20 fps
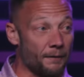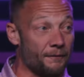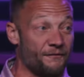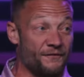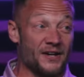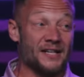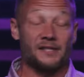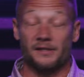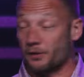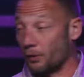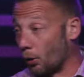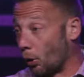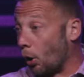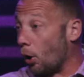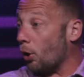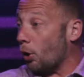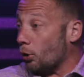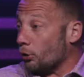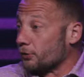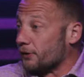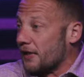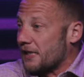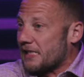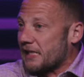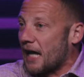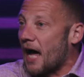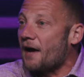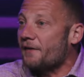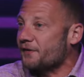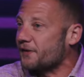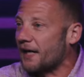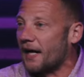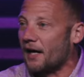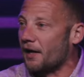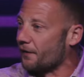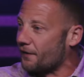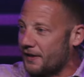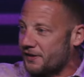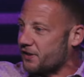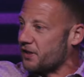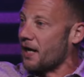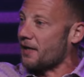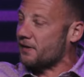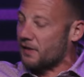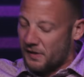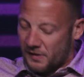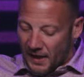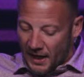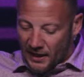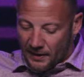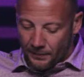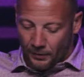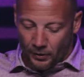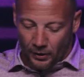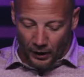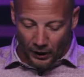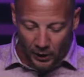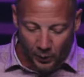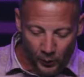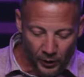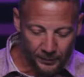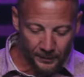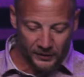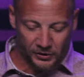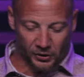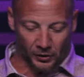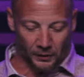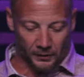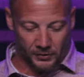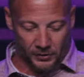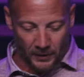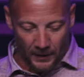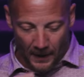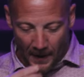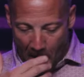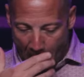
fix or hold this lifestyle that's not sustainable. Are you with me, church?